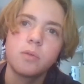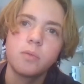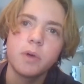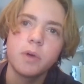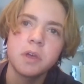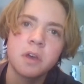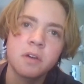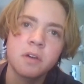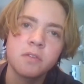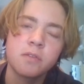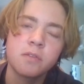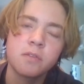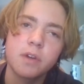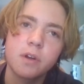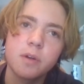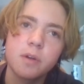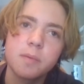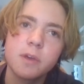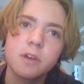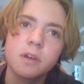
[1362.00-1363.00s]
We have a
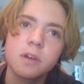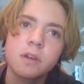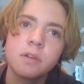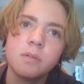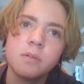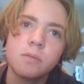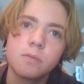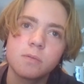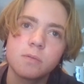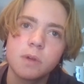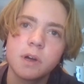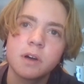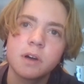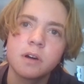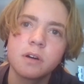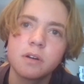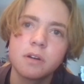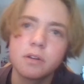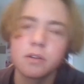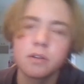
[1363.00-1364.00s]
very big
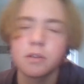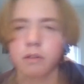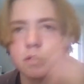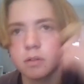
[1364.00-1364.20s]
uh